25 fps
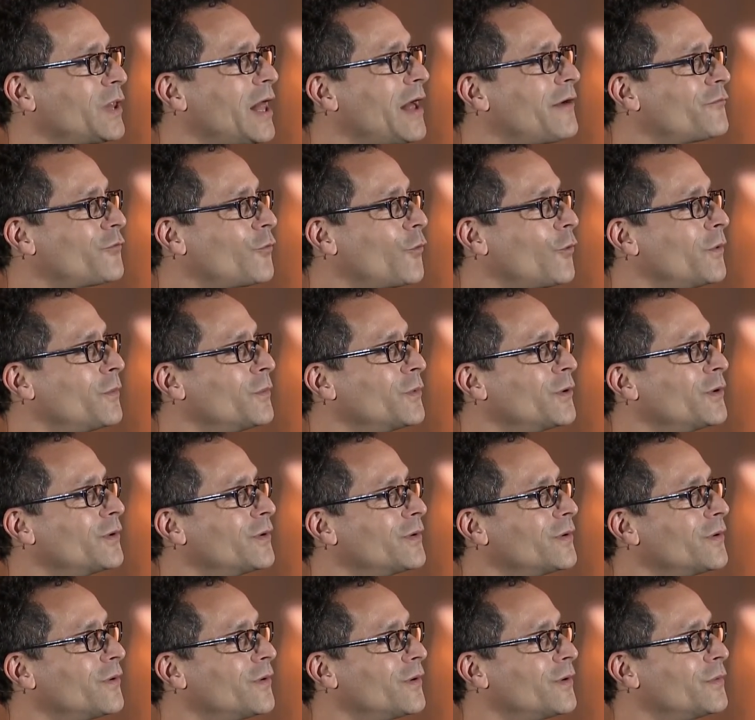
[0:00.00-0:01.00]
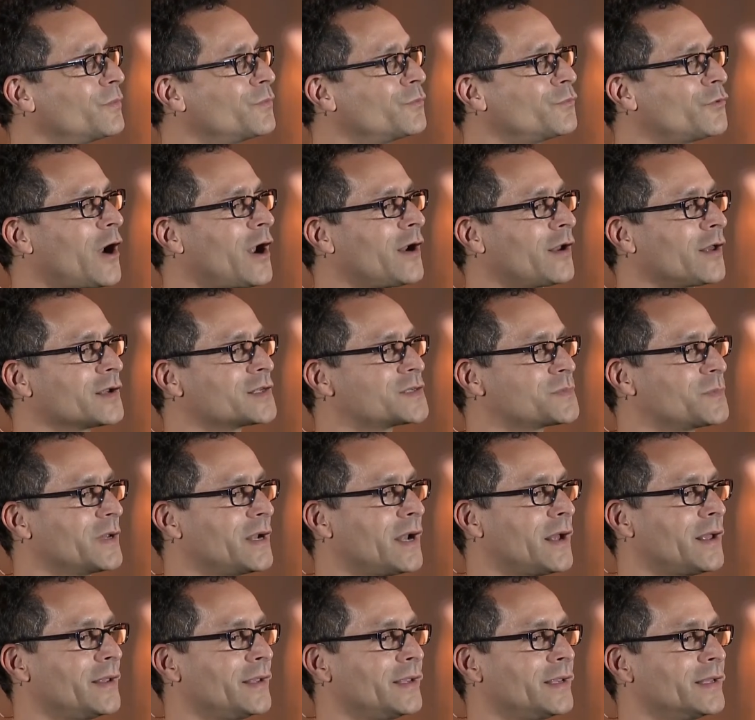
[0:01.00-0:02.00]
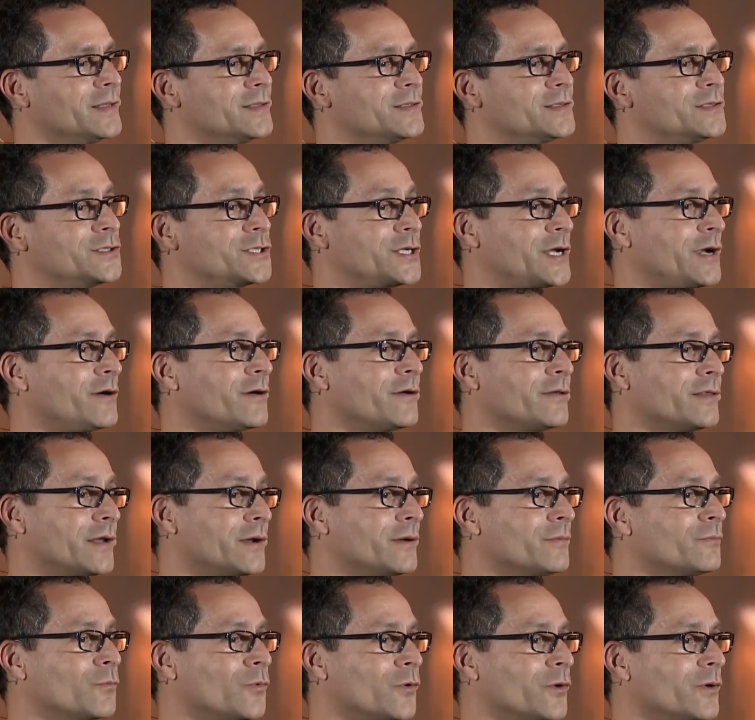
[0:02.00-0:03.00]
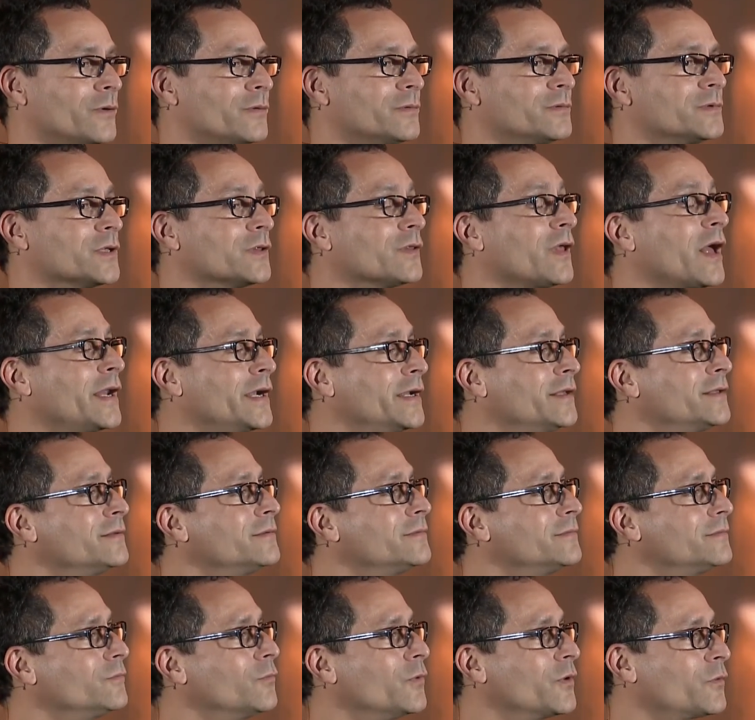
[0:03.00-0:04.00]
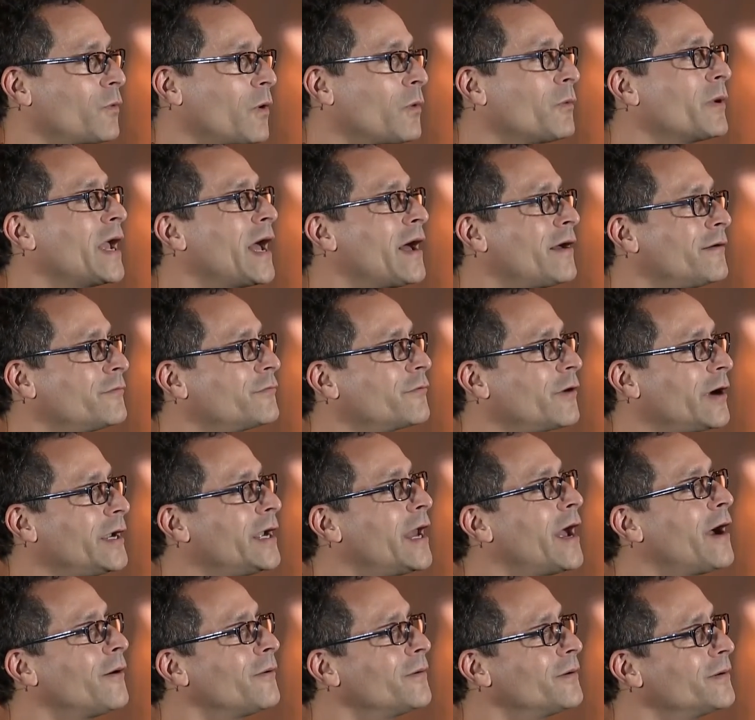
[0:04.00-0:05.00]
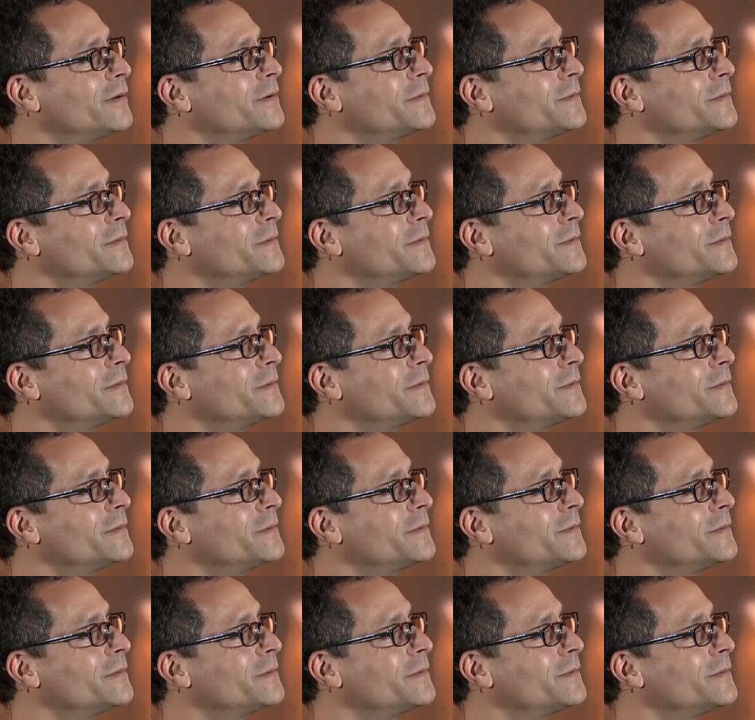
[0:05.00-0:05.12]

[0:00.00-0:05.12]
platform or, or products, but I can share that we're delighted with what we have right now.